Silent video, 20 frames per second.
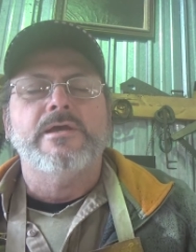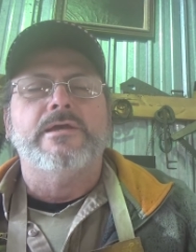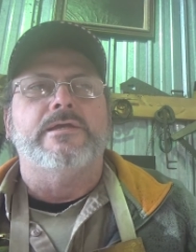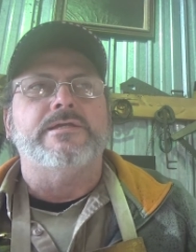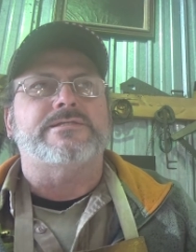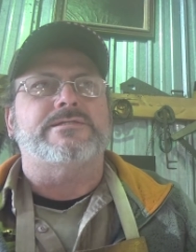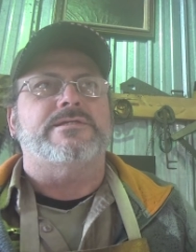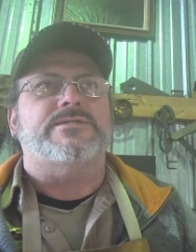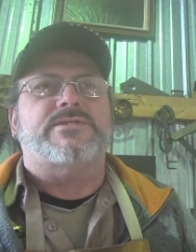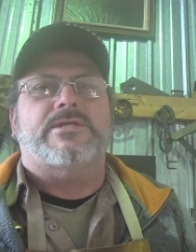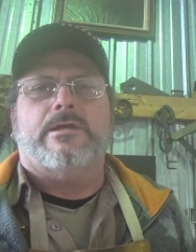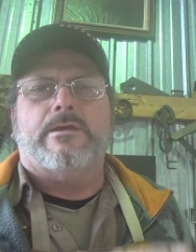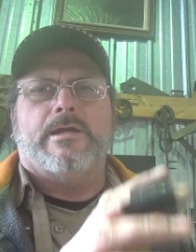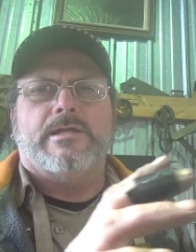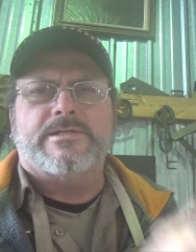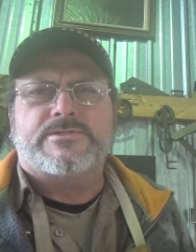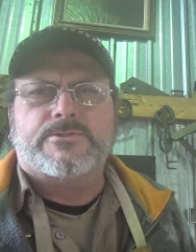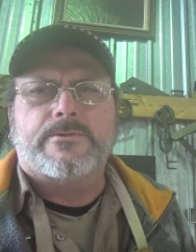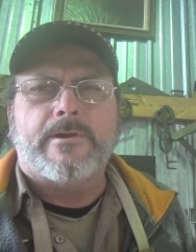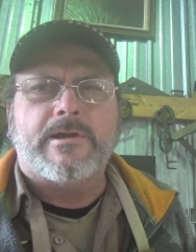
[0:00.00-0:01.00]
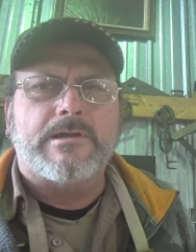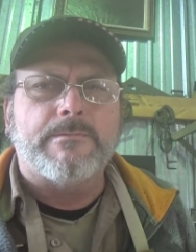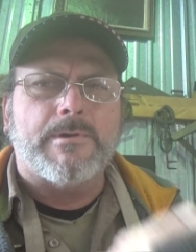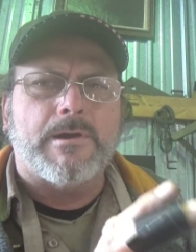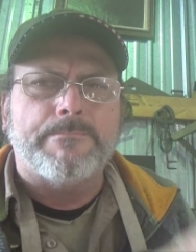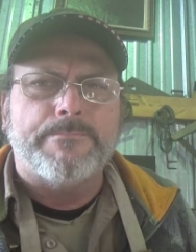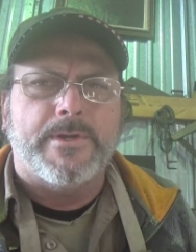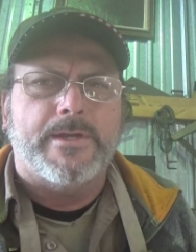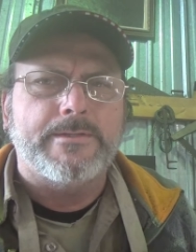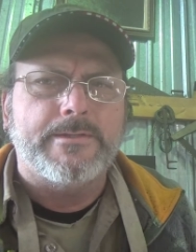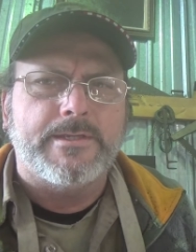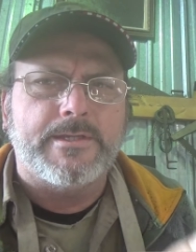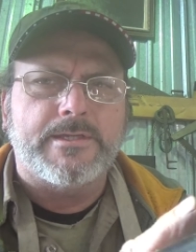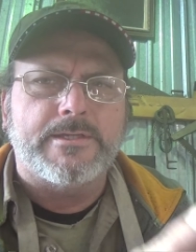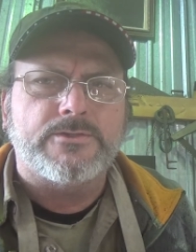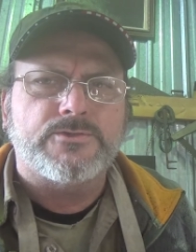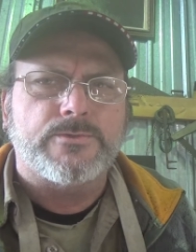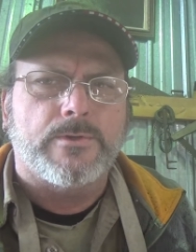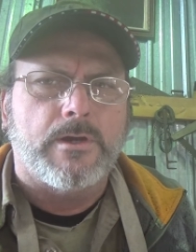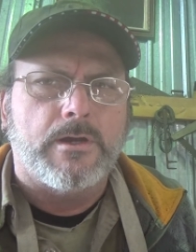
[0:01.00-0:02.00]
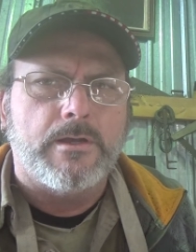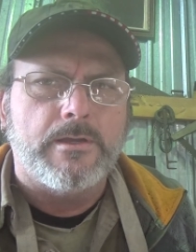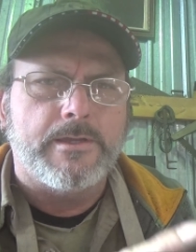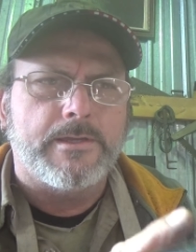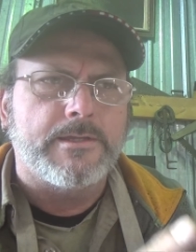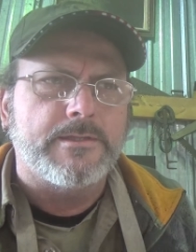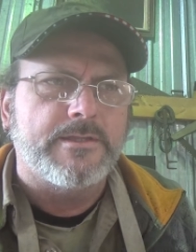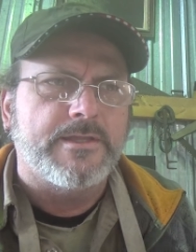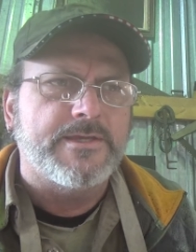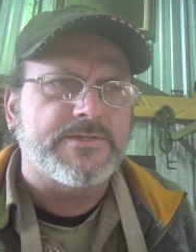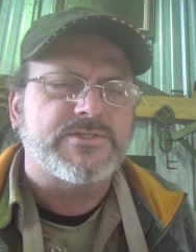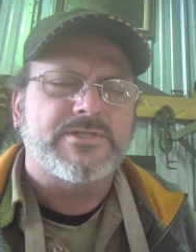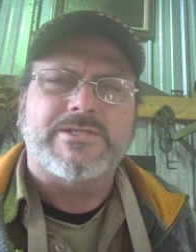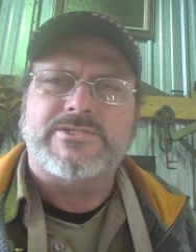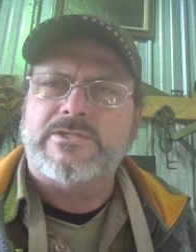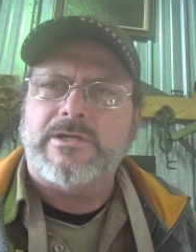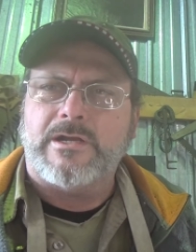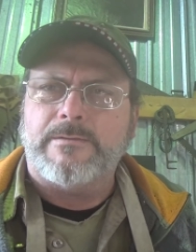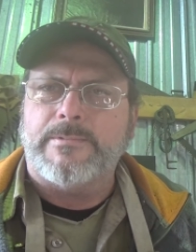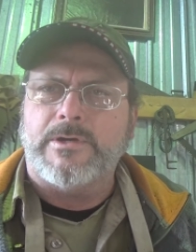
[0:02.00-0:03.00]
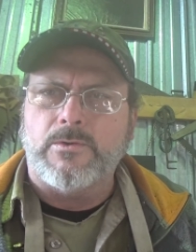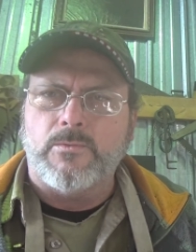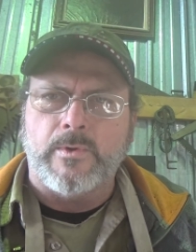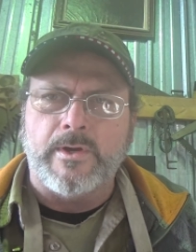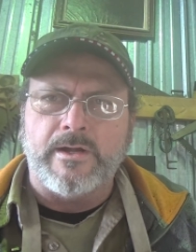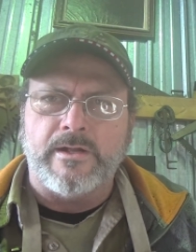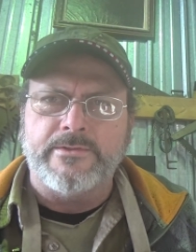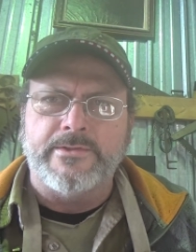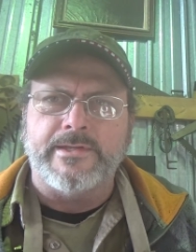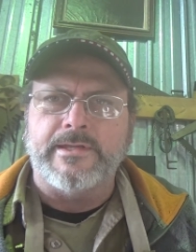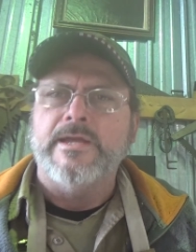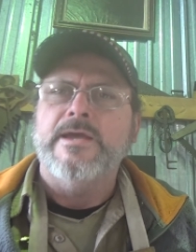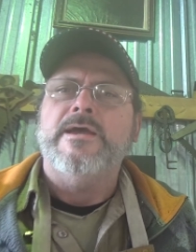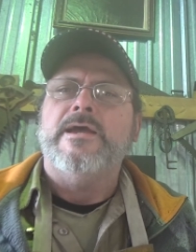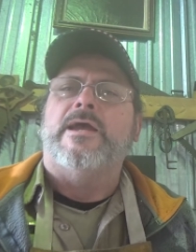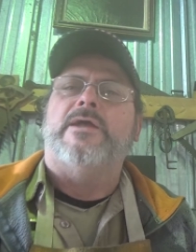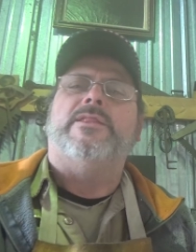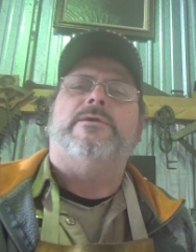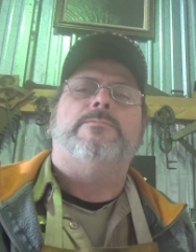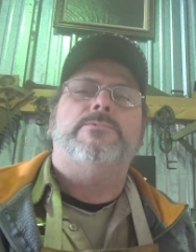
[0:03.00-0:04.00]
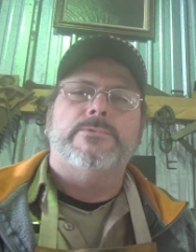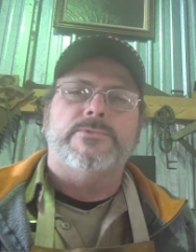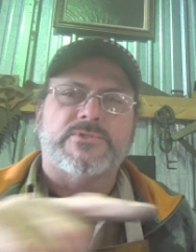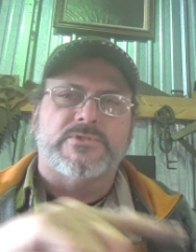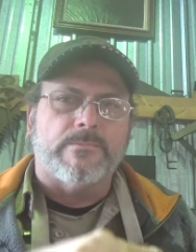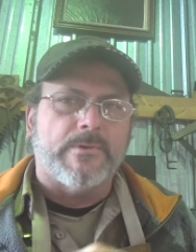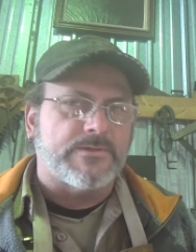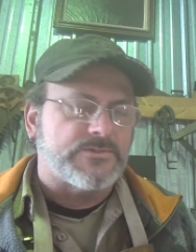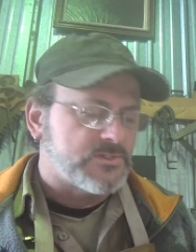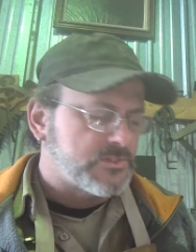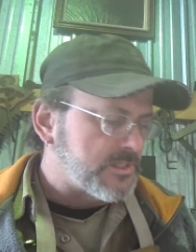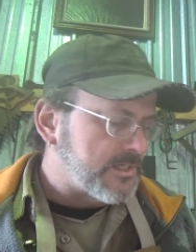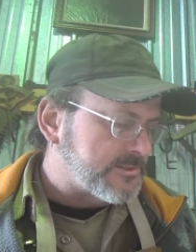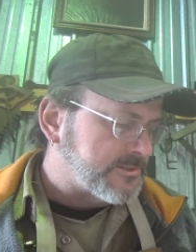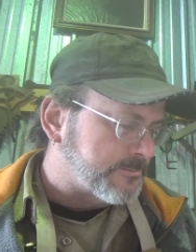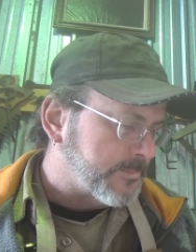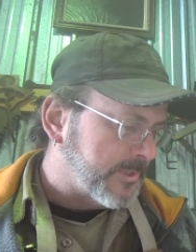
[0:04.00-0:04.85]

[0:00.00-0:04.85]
he's going to say, all right, let's talk about bending and drawing and this. Let's talk about welding, and then we'll do some exercises